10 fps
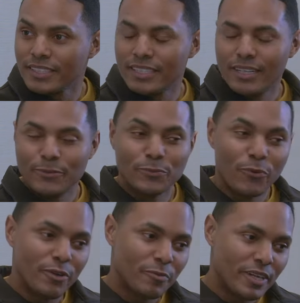I was
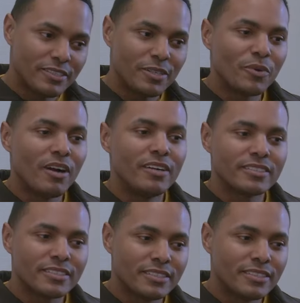born and raised in the
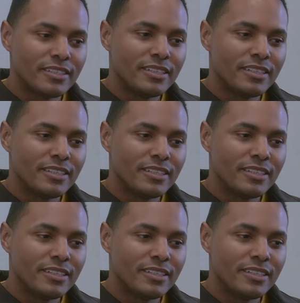Bronx,